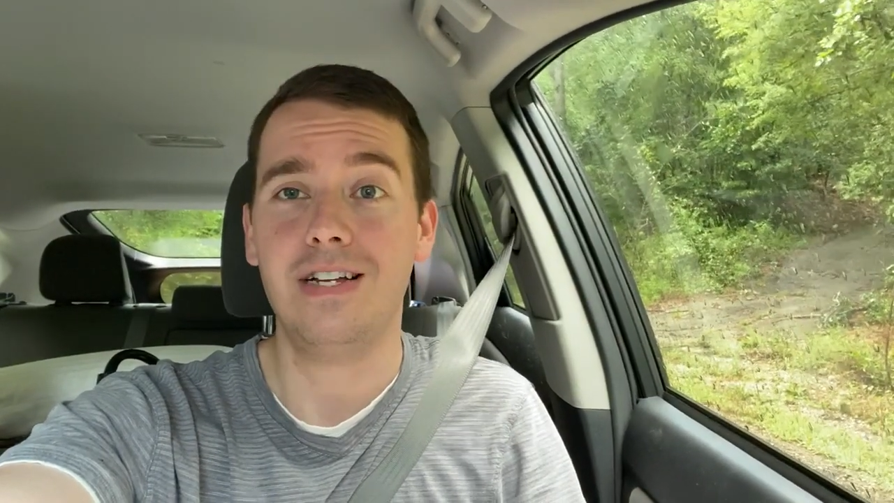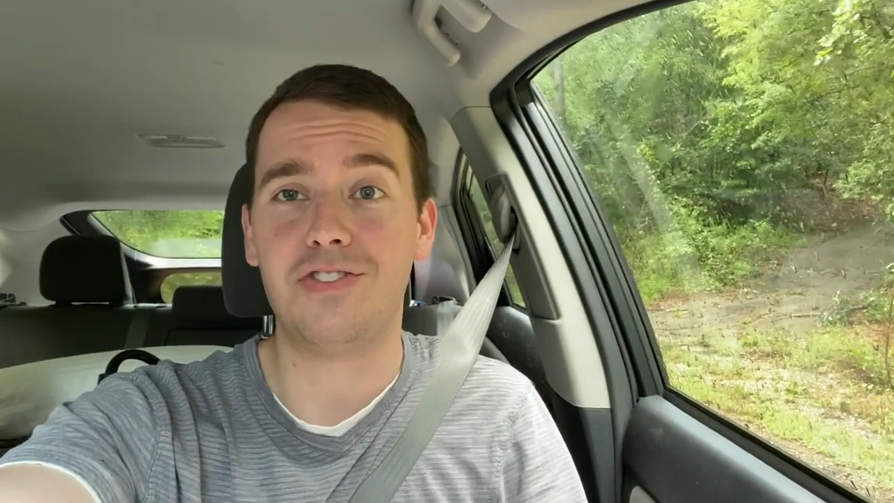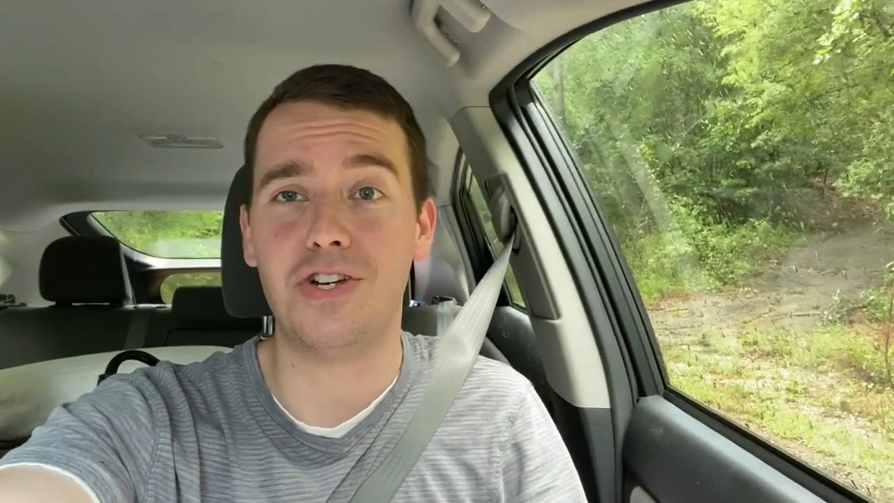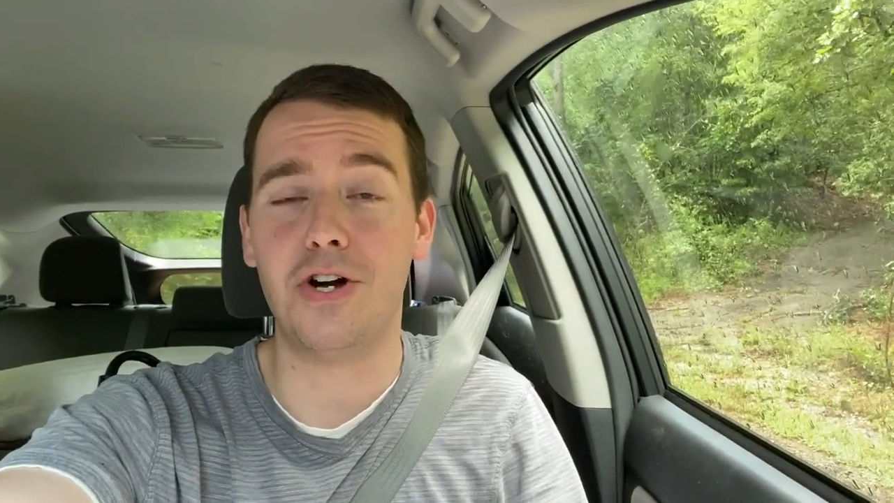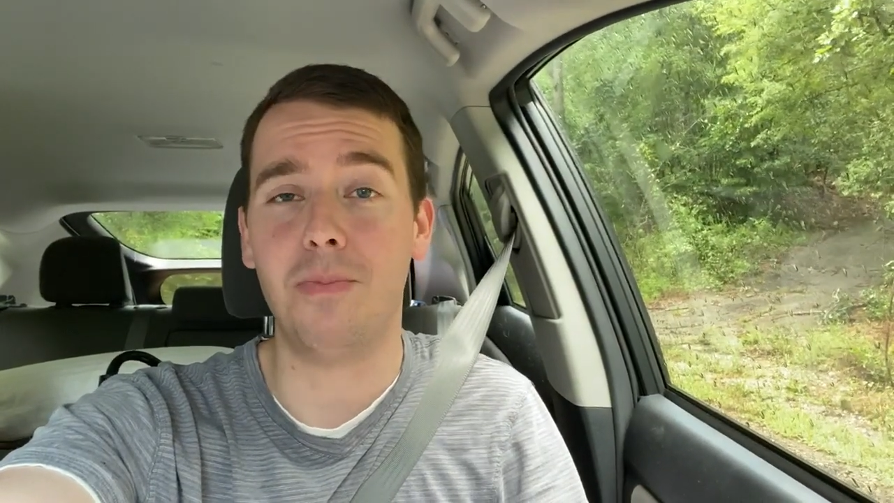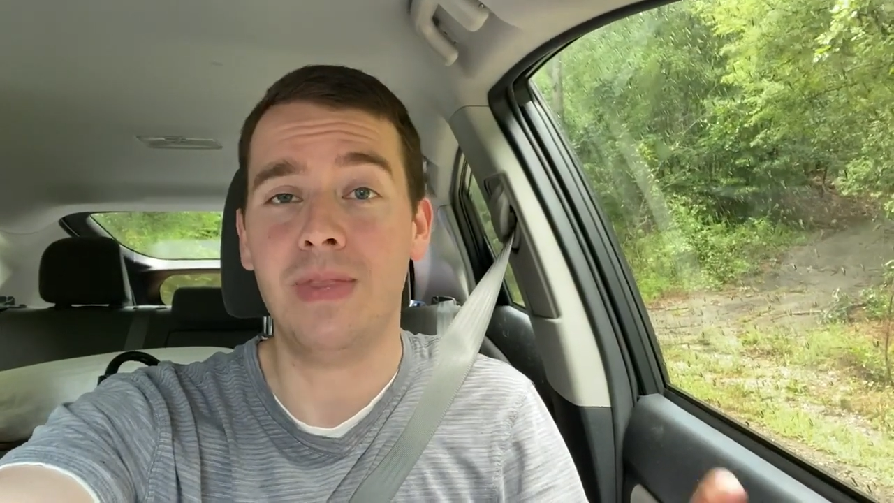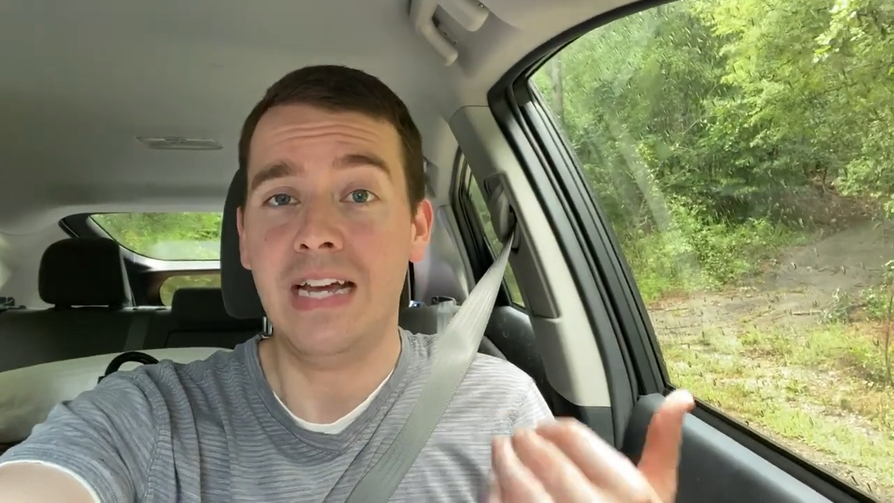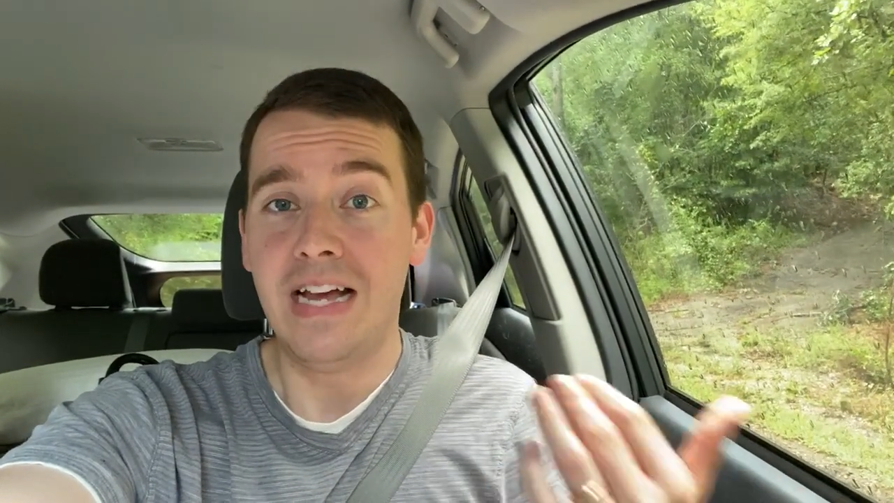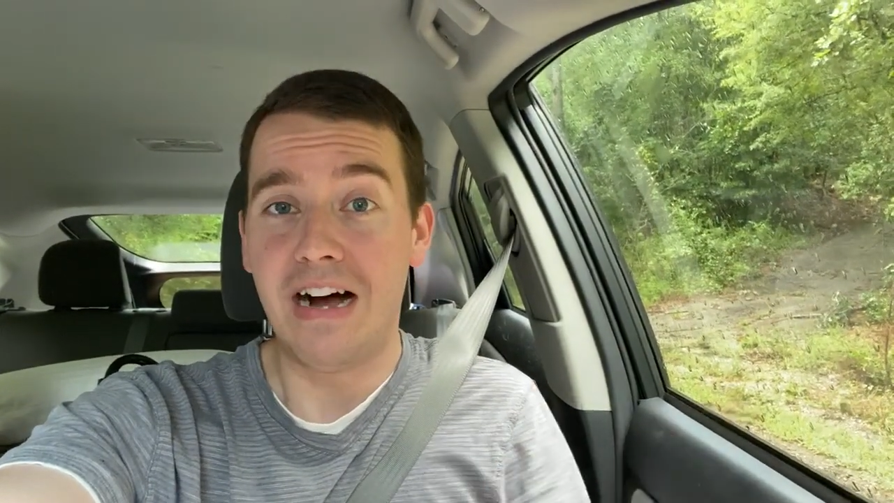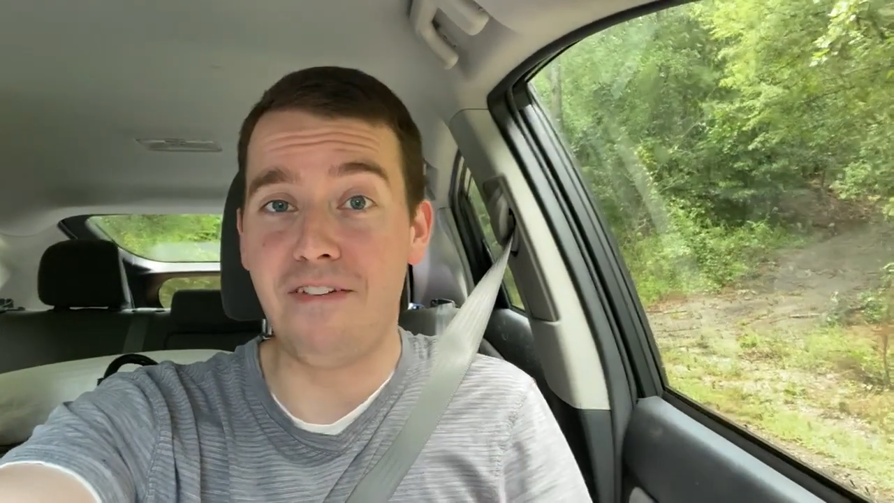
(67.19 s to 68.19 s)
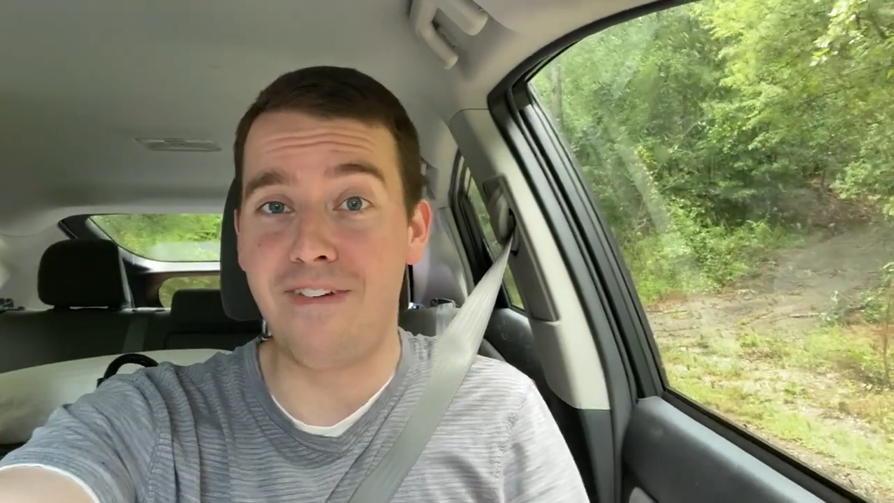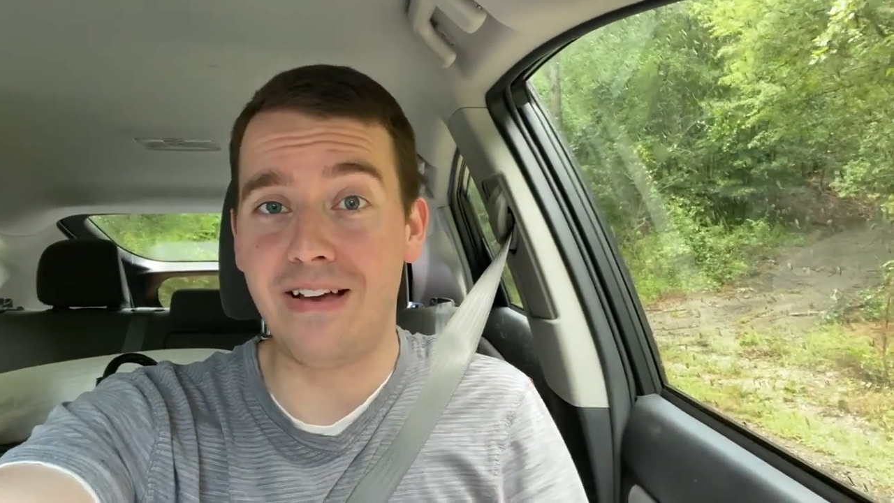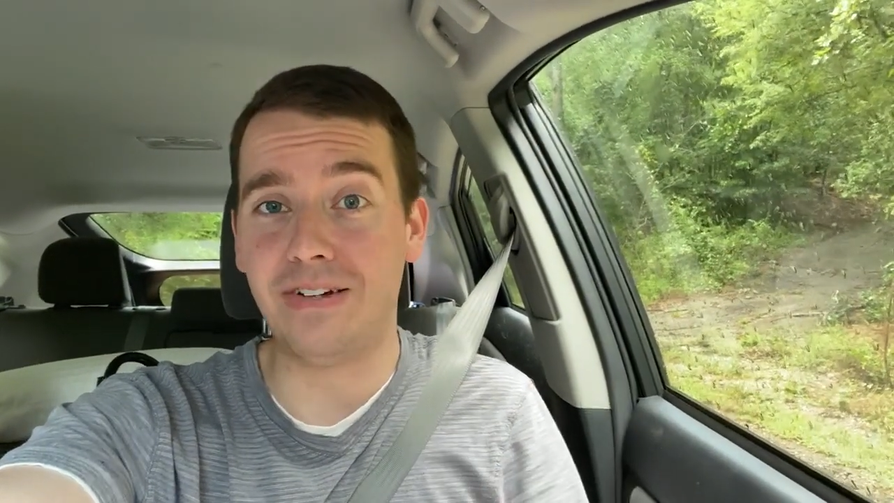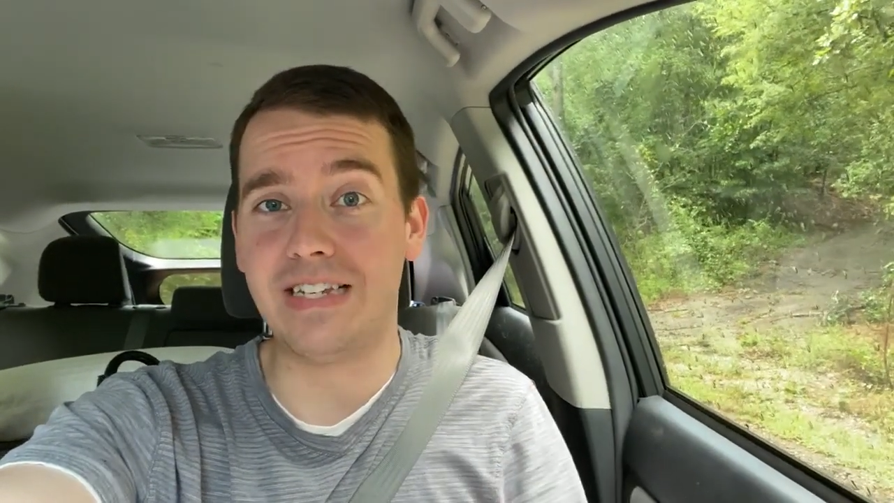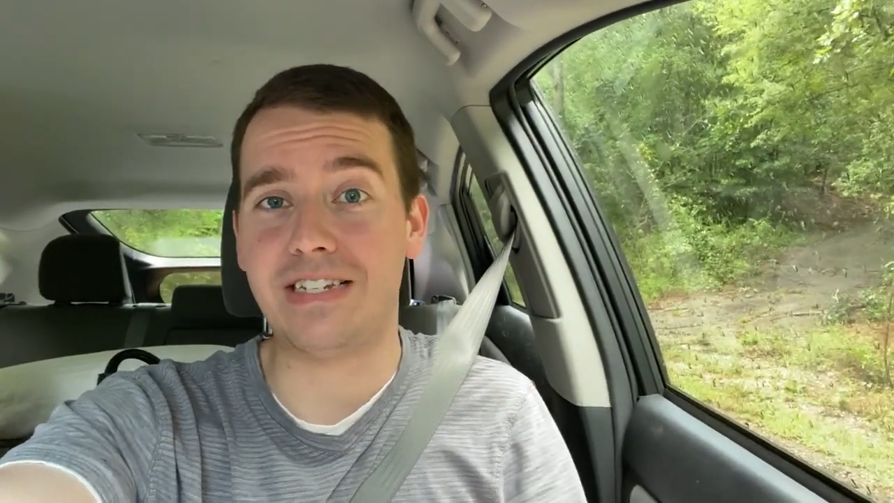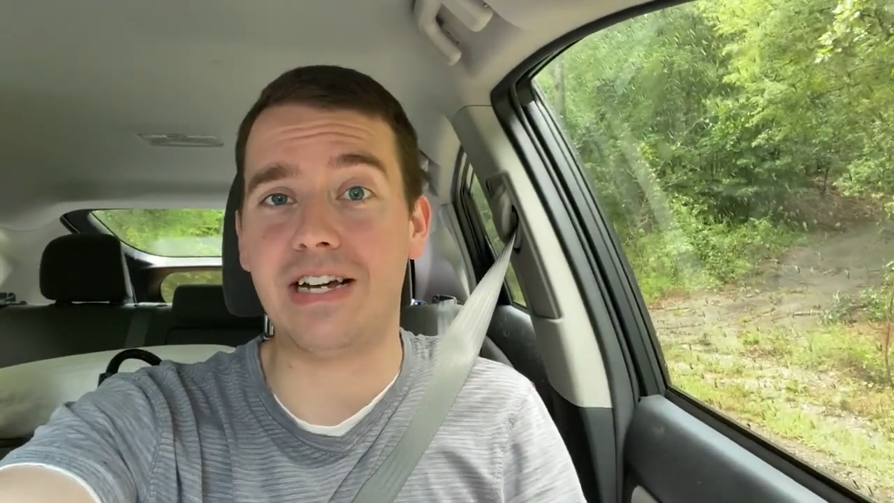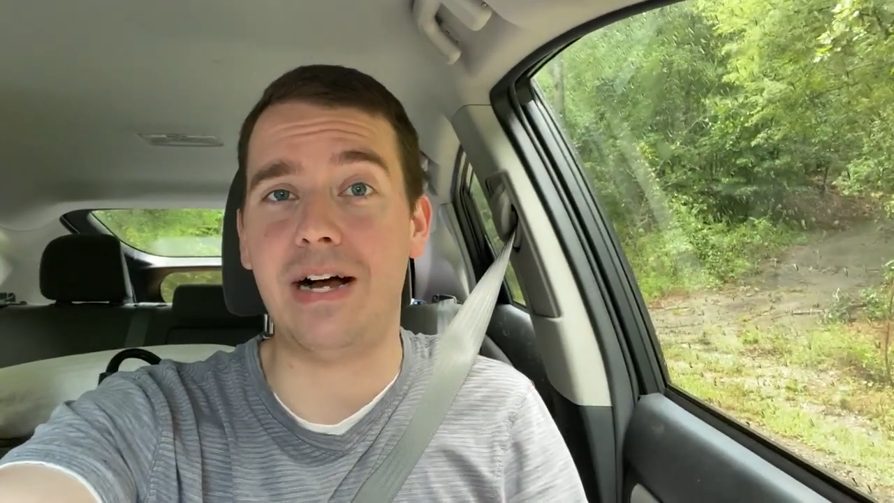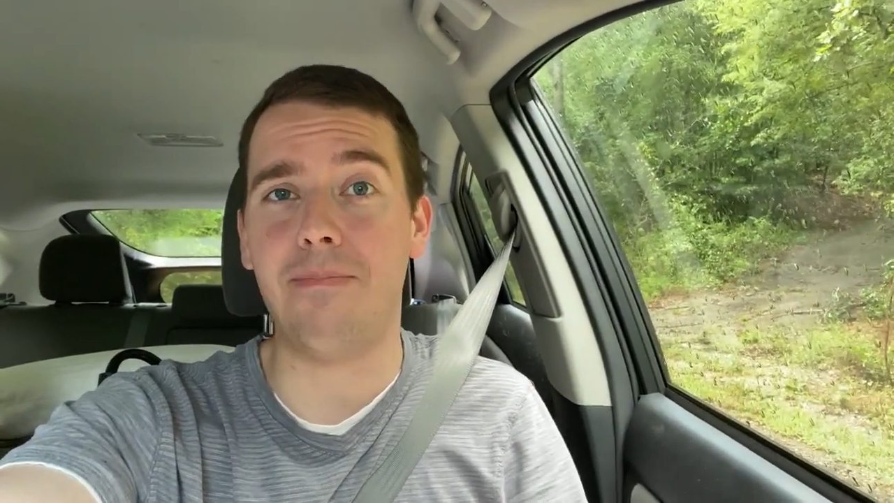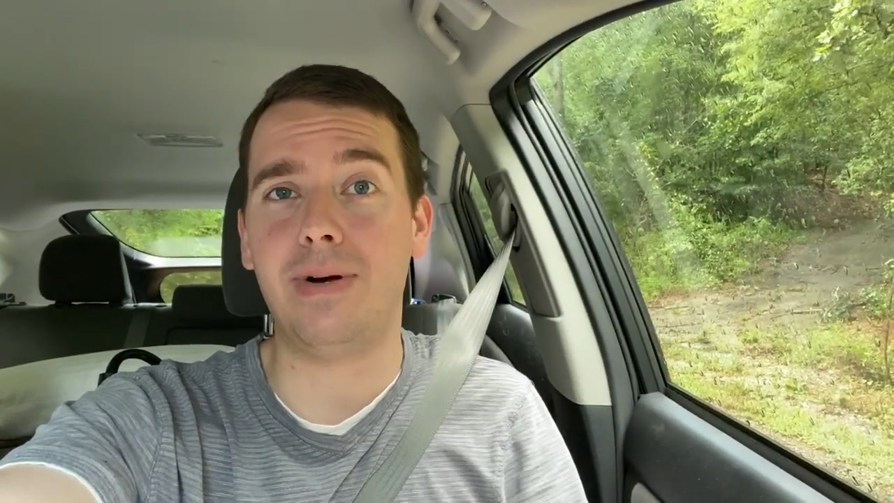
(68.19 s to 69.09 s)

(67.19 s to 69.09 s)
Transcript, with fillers: So I failed this time,